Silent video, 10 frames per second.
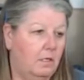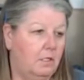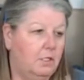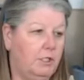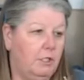
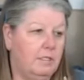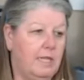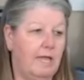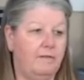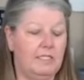She goes
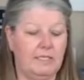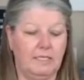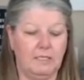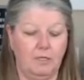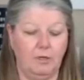live at
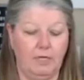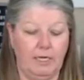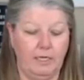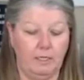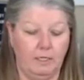
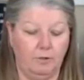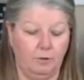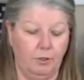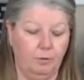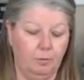6:30 in the
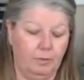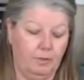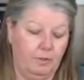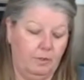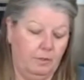group,
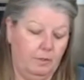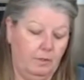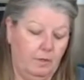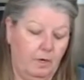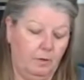
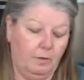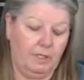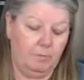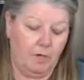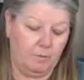
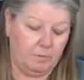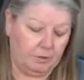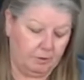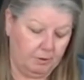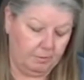Hardworking Moms
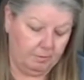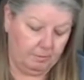group.